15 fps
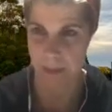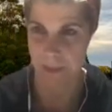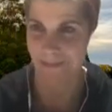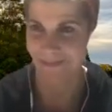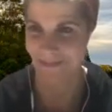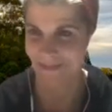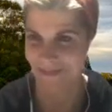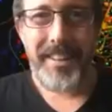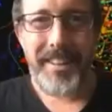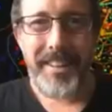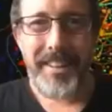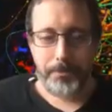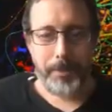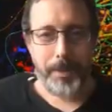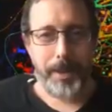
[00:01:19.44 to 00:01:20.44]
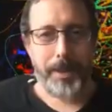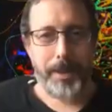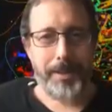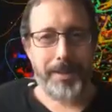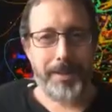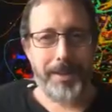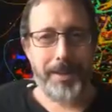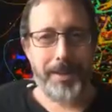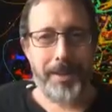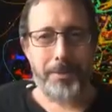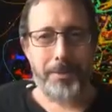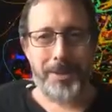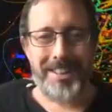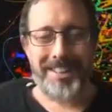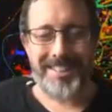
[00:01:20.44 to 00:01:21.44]
Yep, and
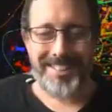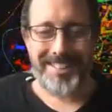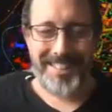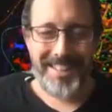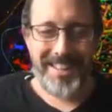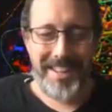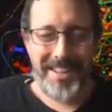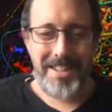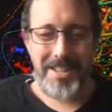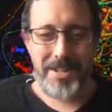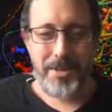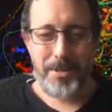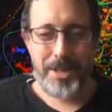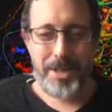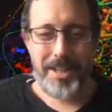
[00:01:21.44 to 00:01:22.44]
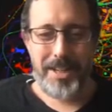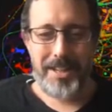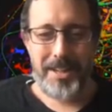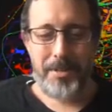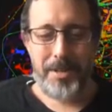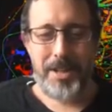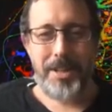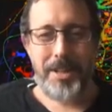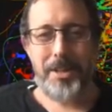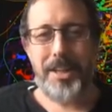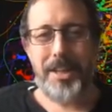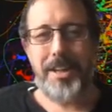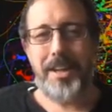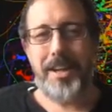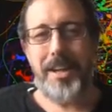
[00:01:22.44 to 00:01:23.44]
we're gonna look
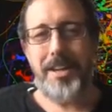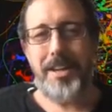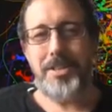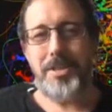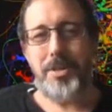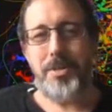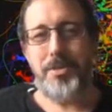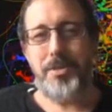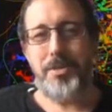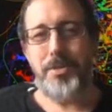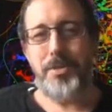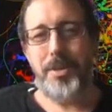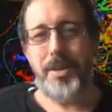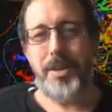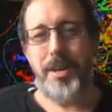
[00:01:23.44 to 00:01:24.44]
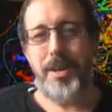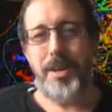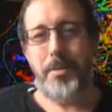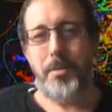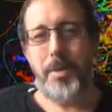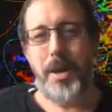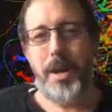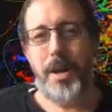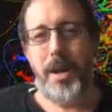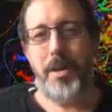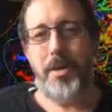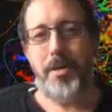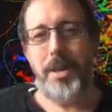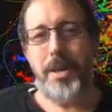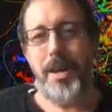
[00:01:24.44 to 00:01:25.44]
at sort of
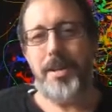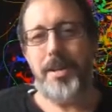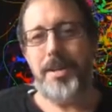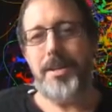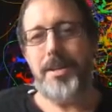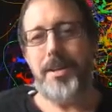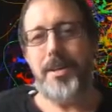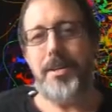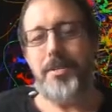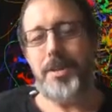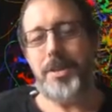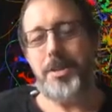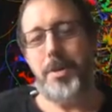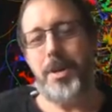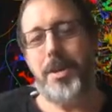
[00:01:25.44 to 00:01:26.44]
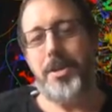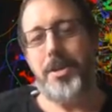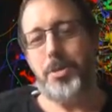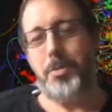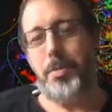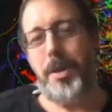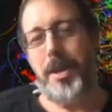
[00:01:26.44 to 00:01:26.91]
how the idea of experiential play